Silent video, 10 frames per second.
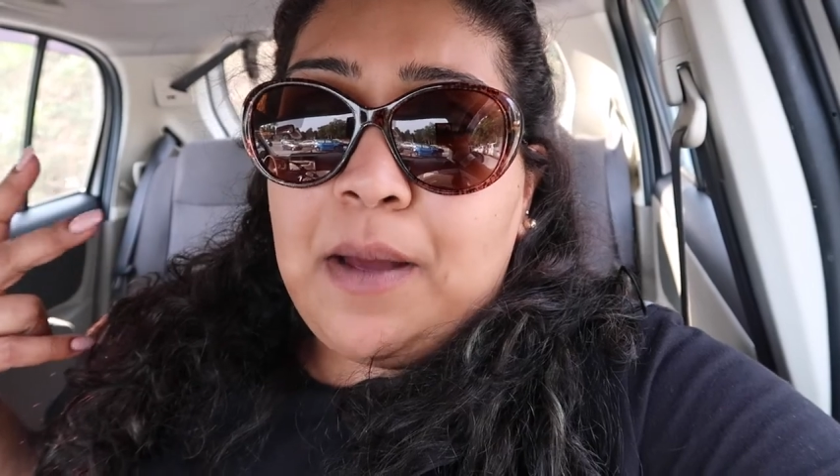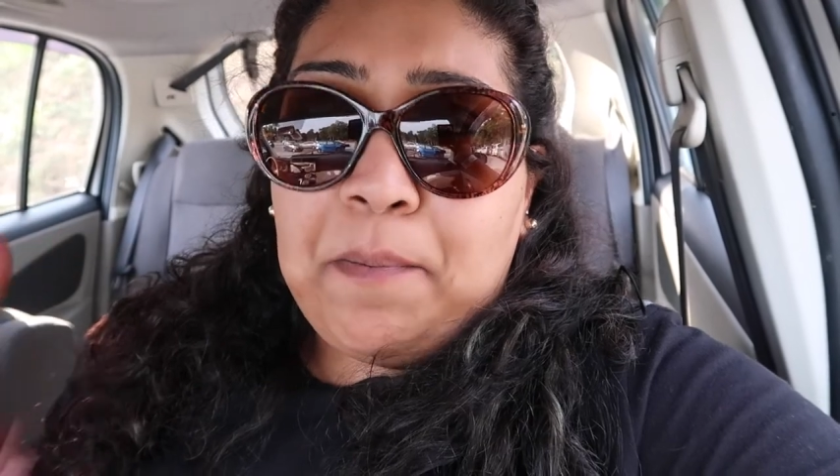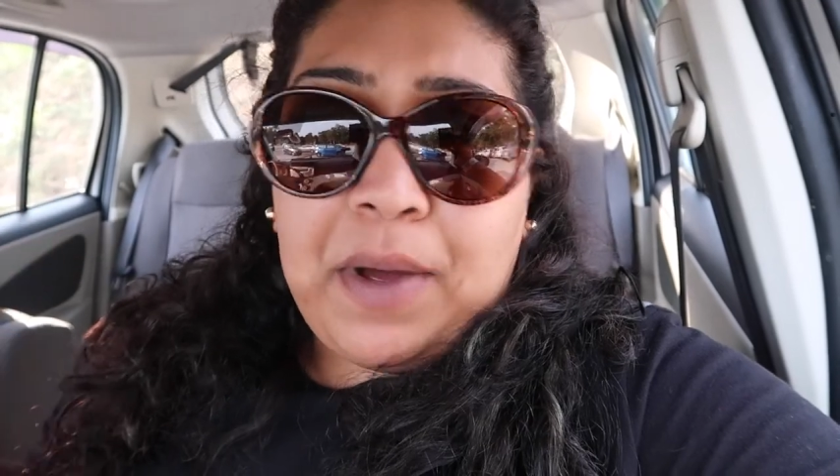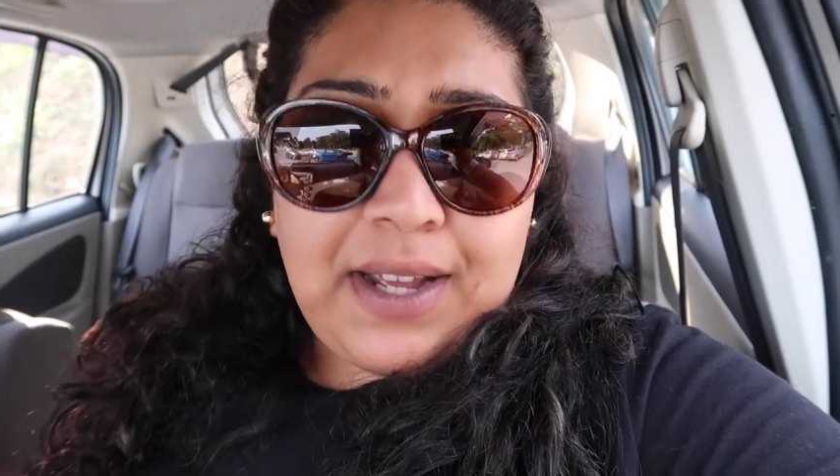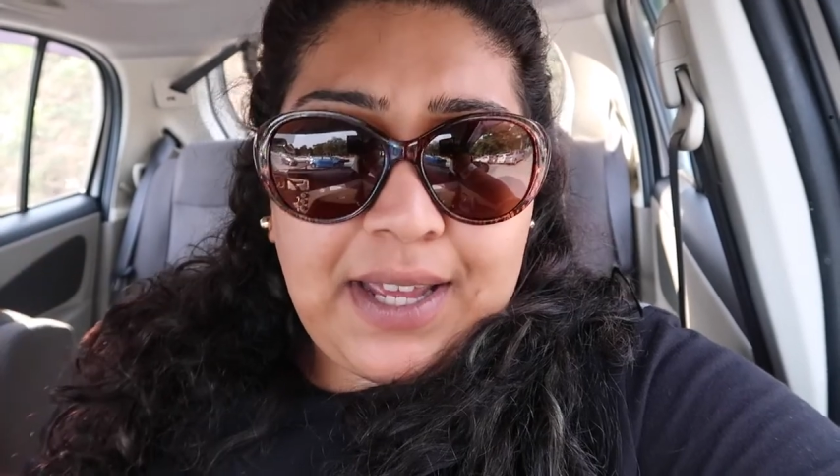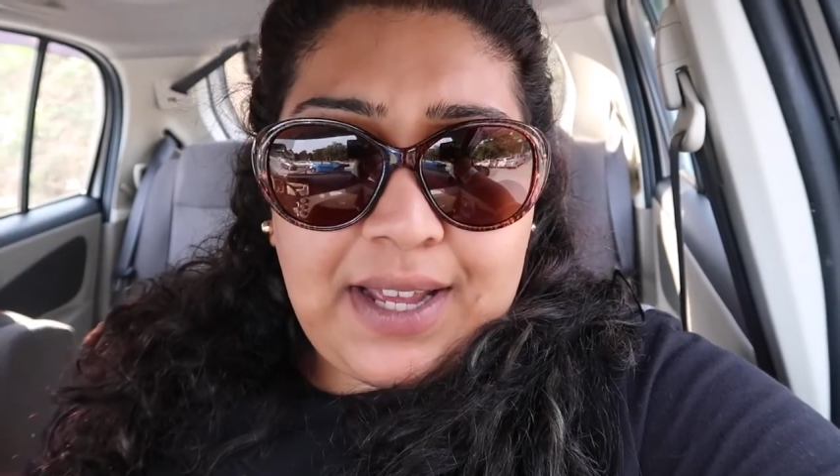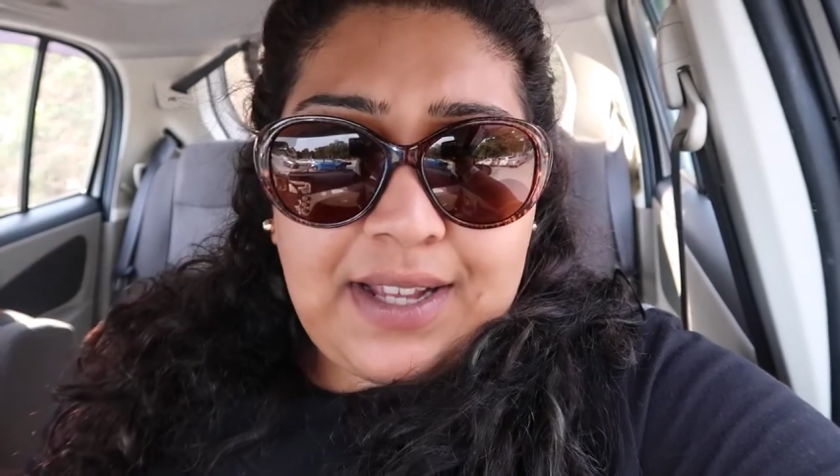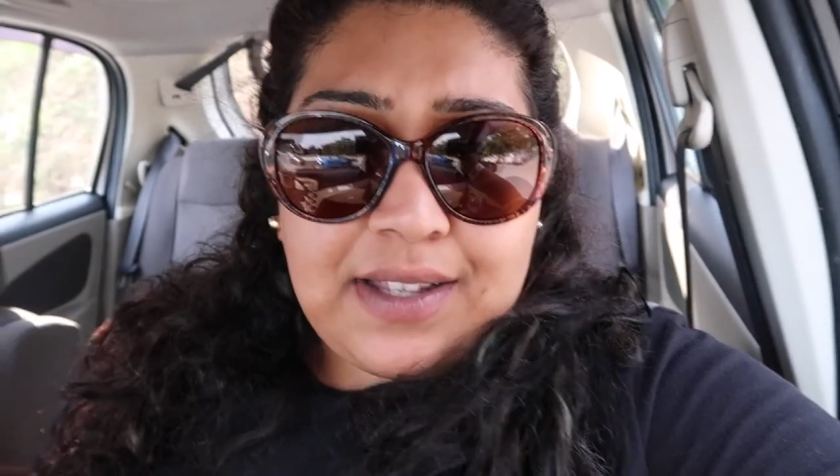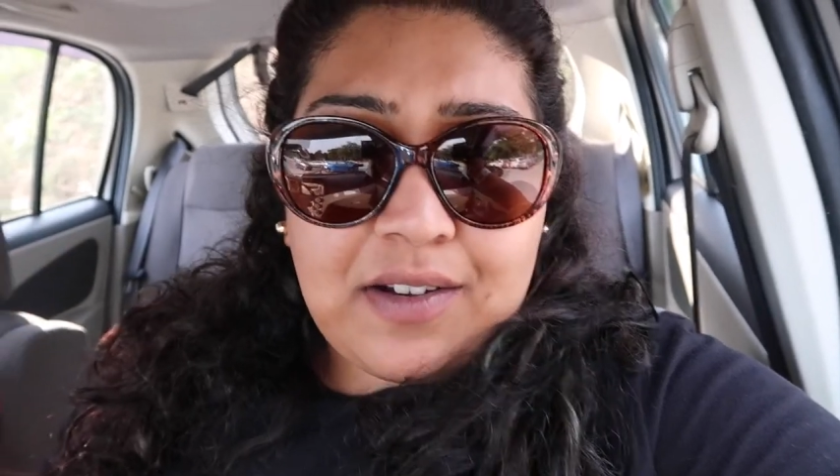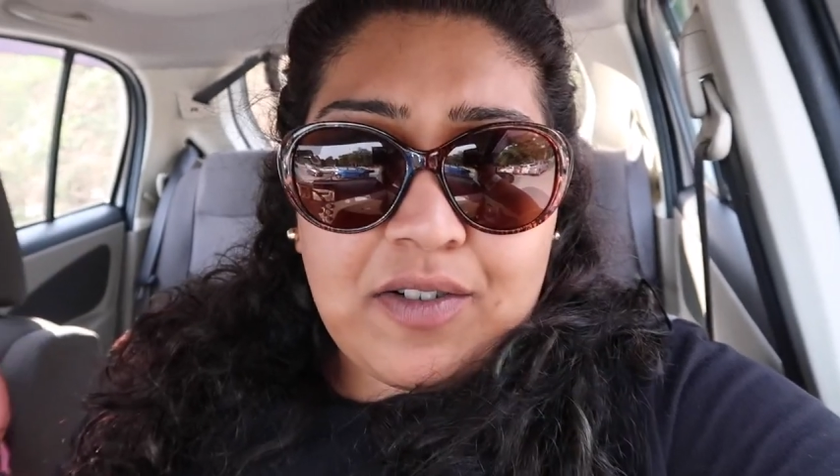
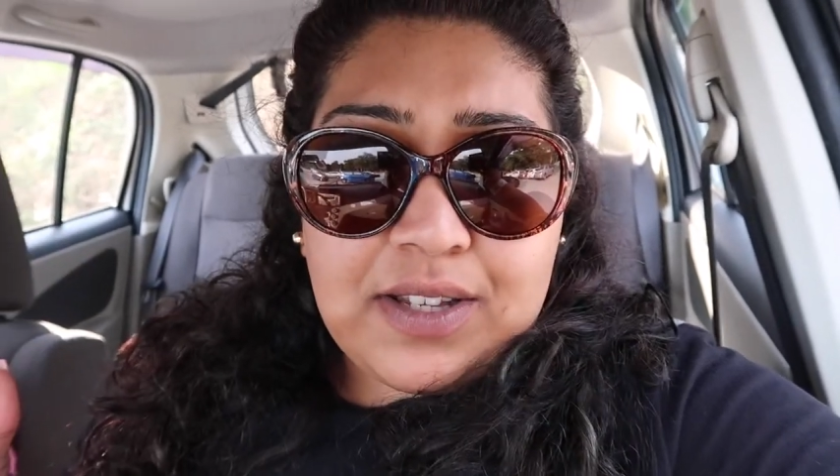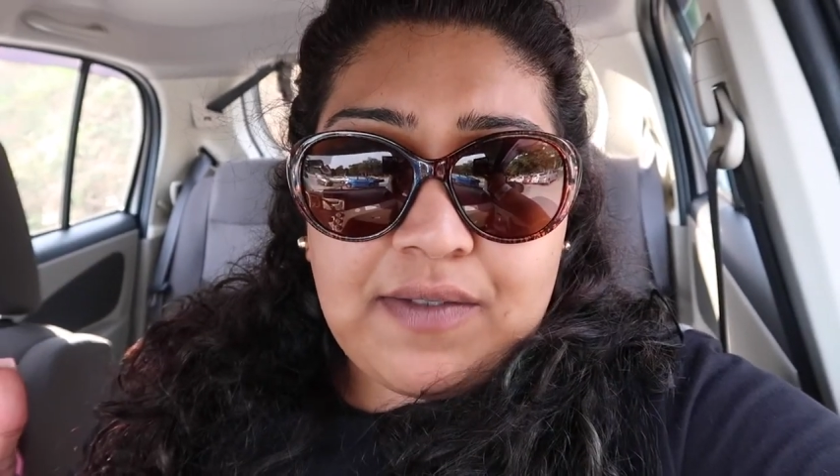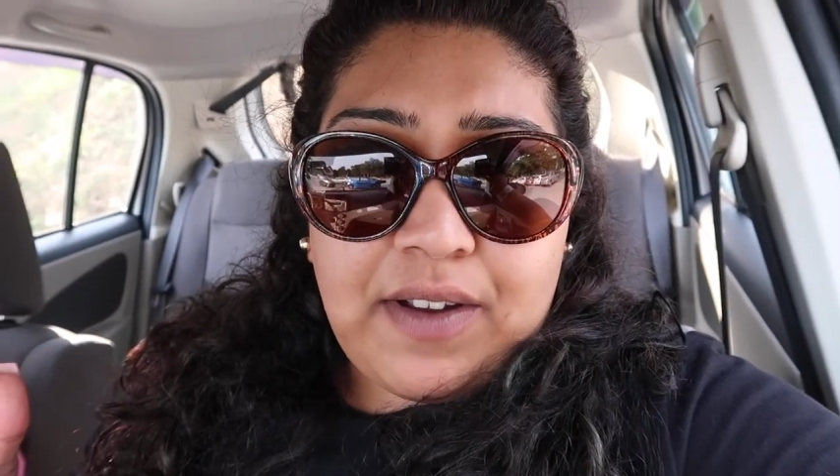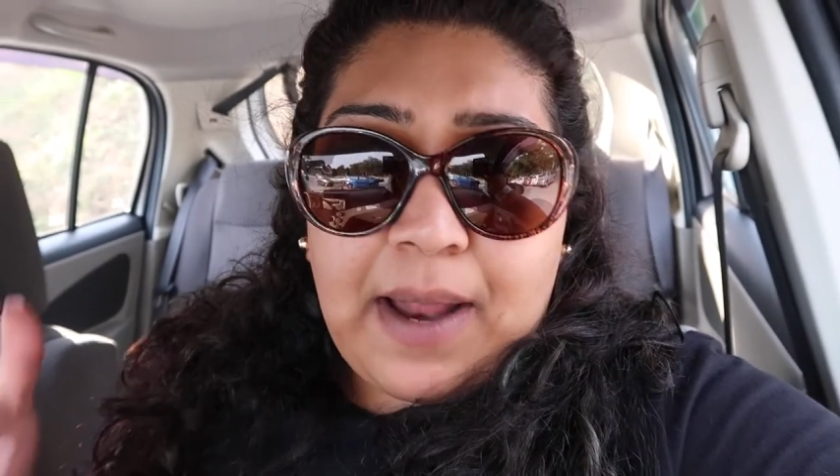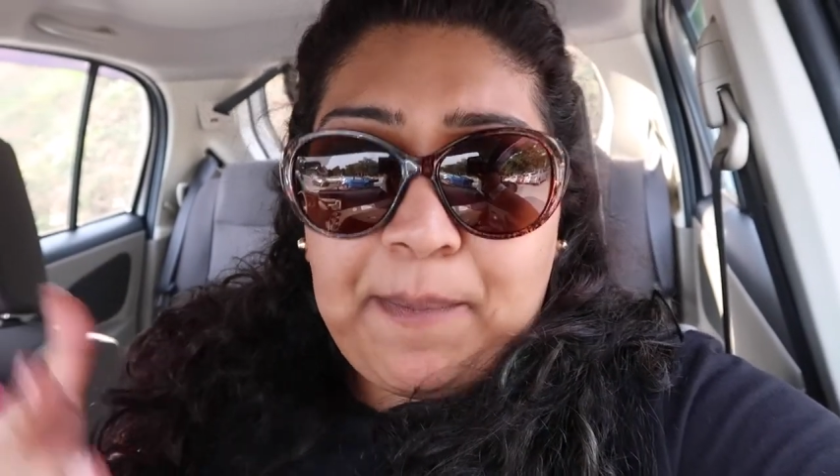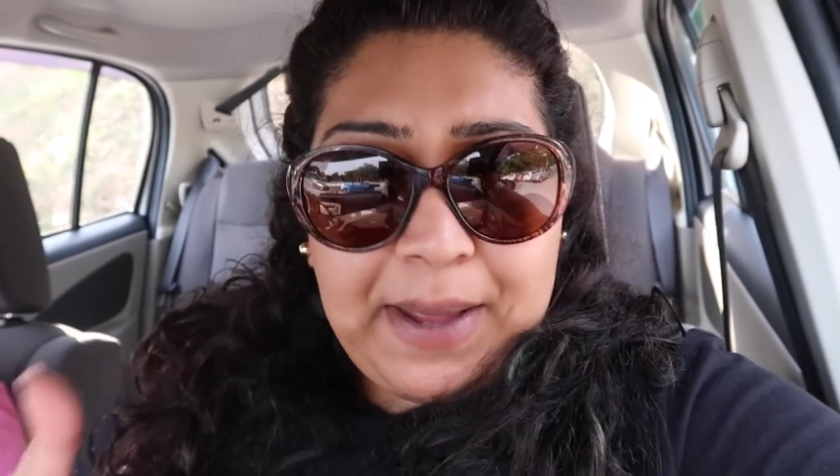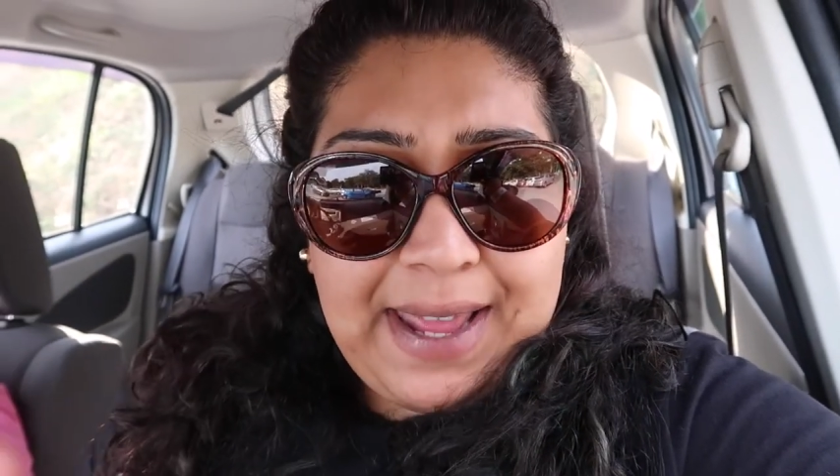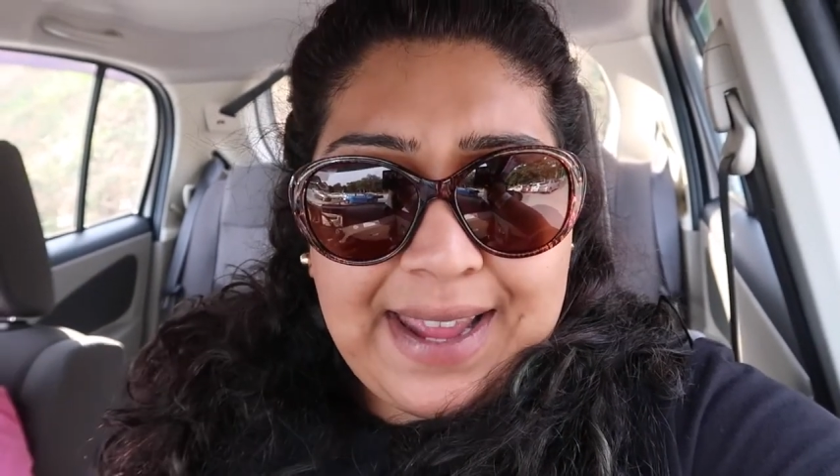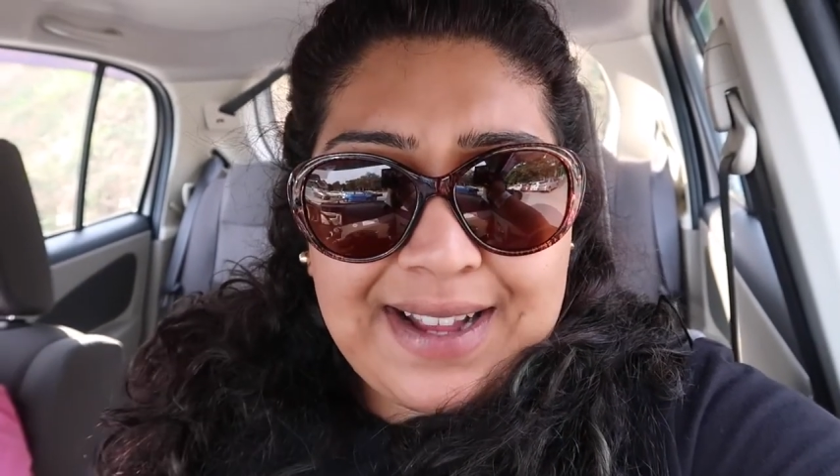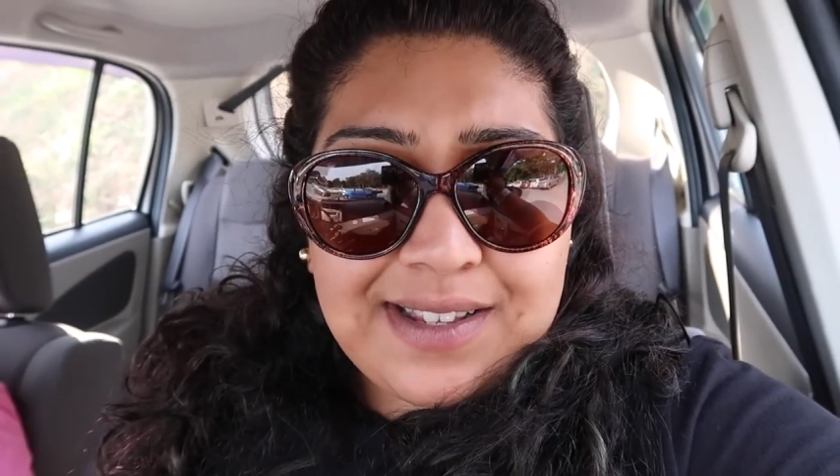monkeys that cross the road and
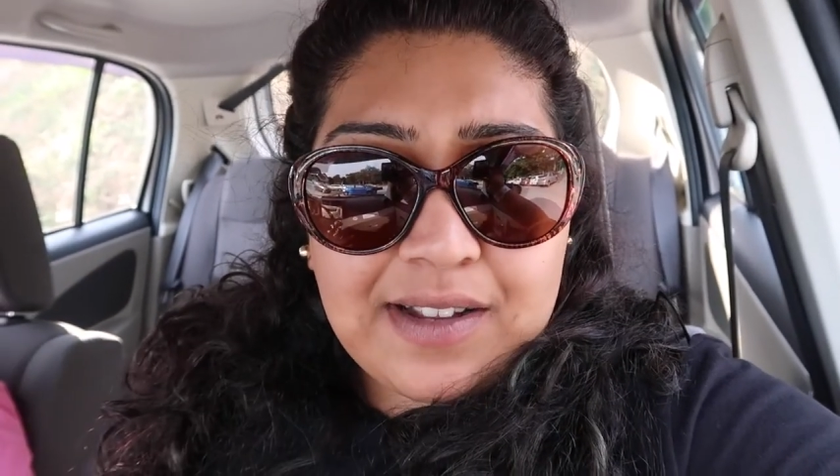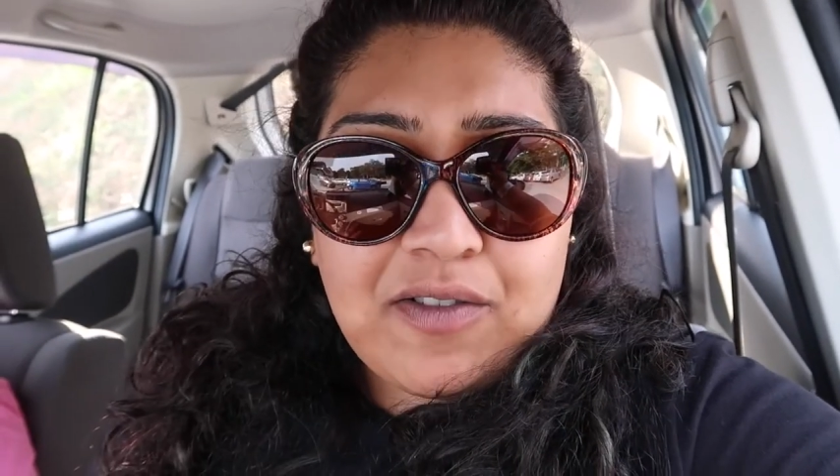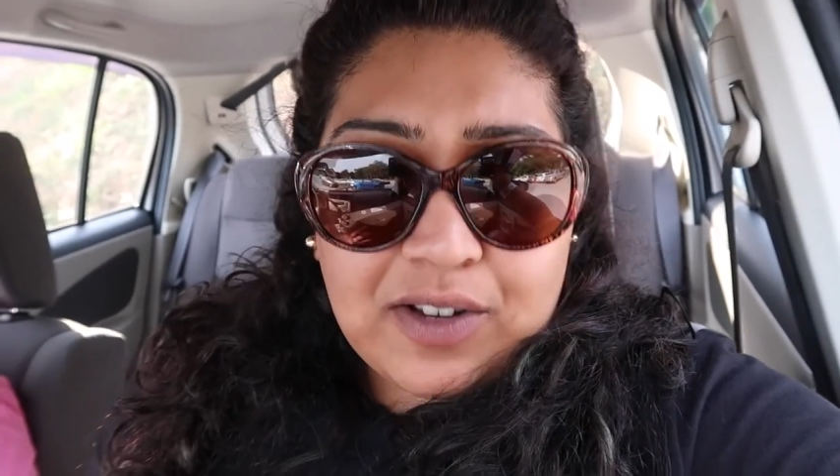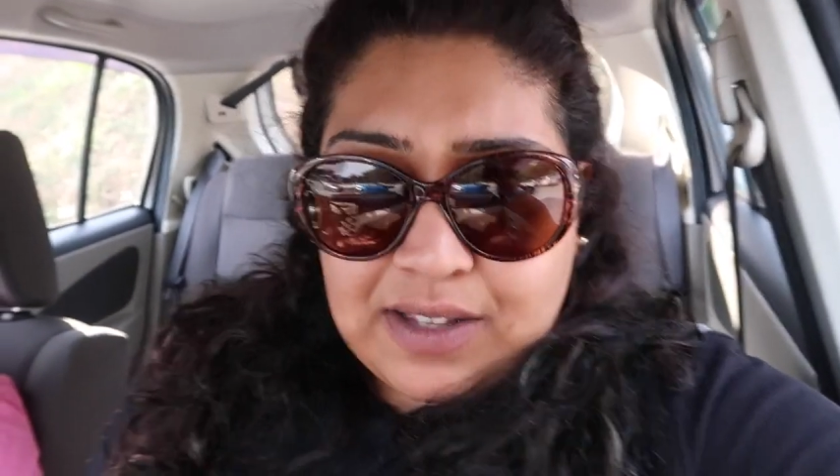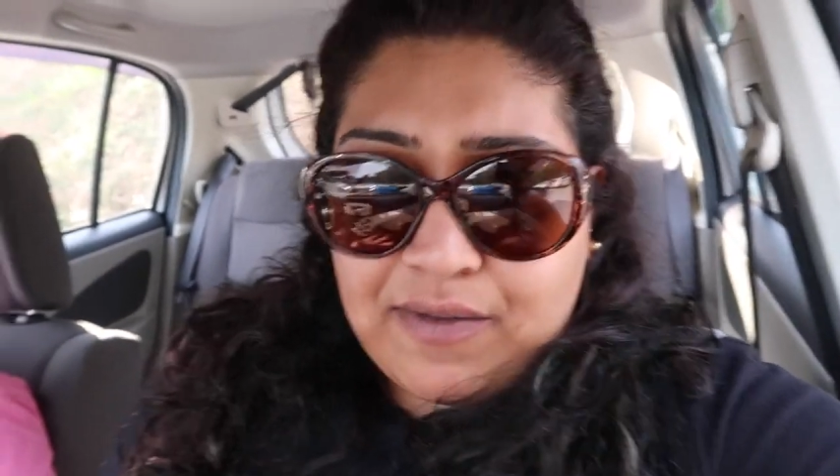pigs that cross